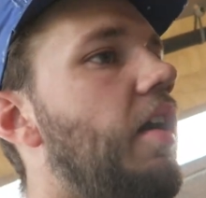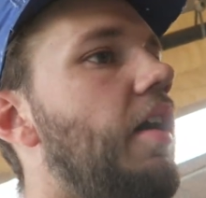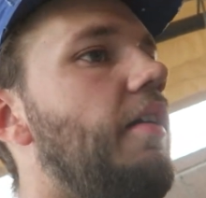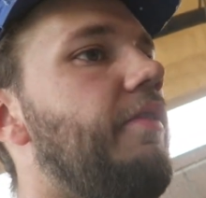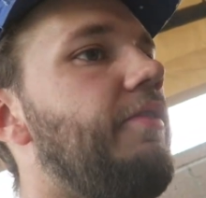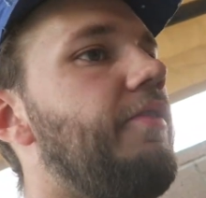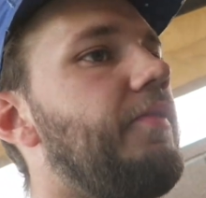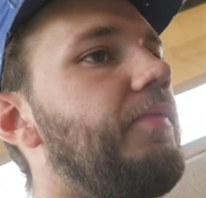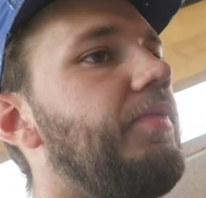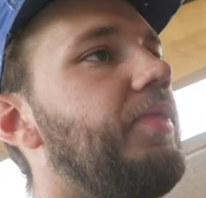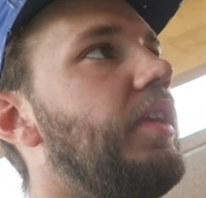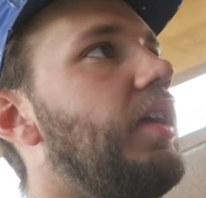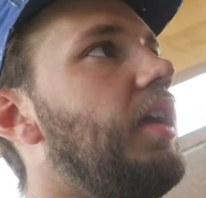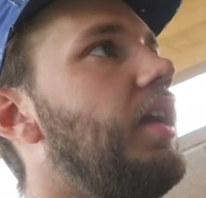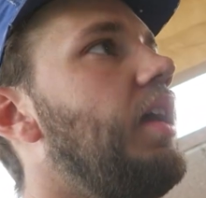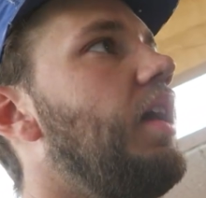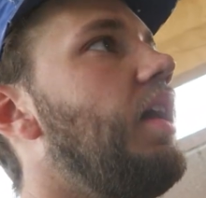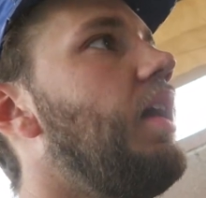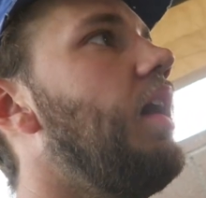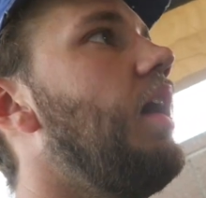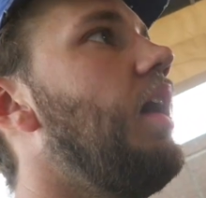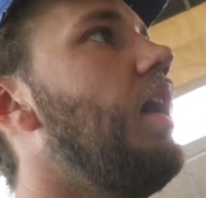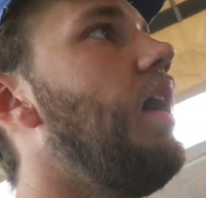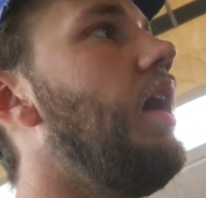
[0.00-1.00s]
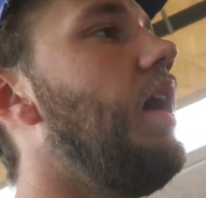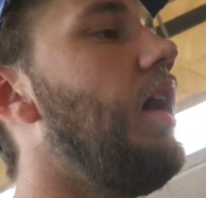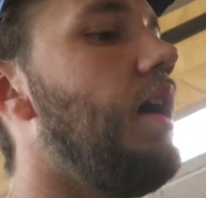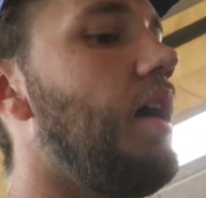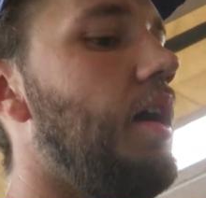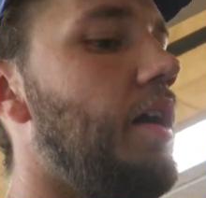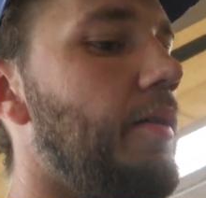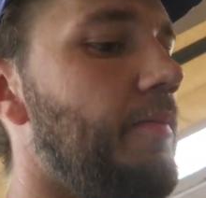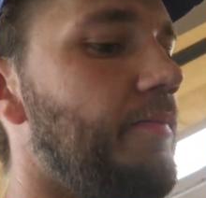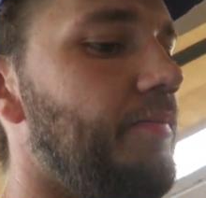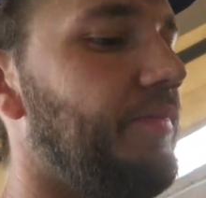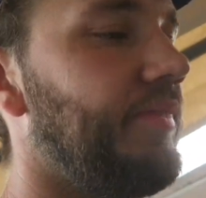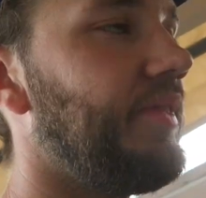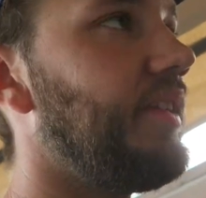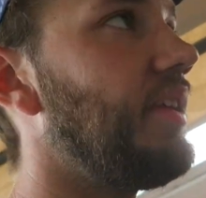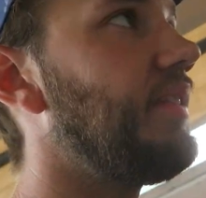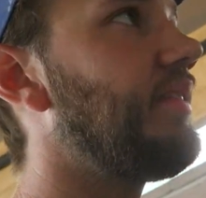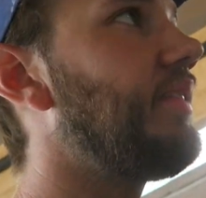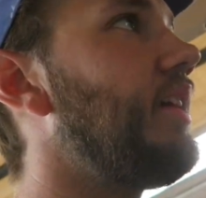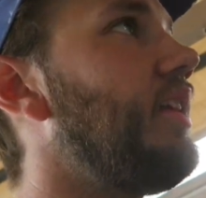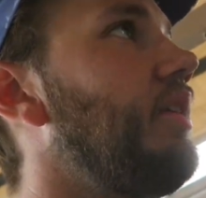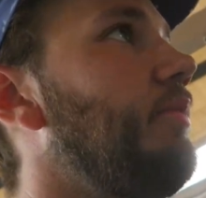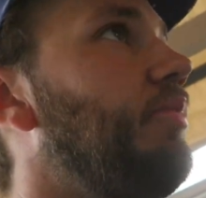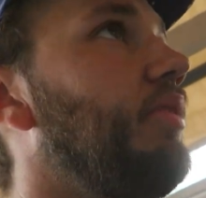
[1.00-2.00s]
off. Um,
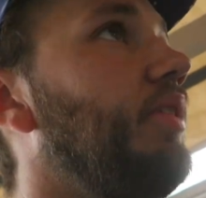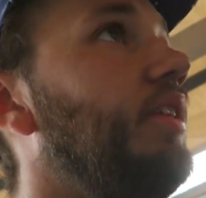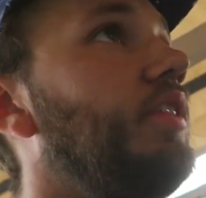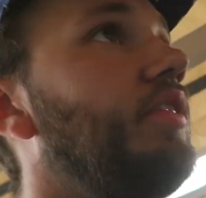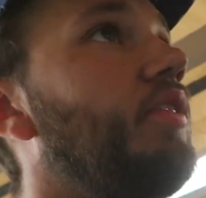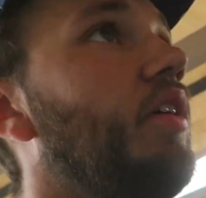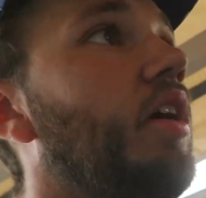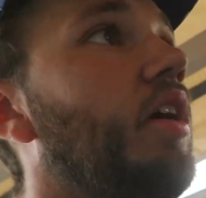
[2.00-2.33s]
it's getting pretty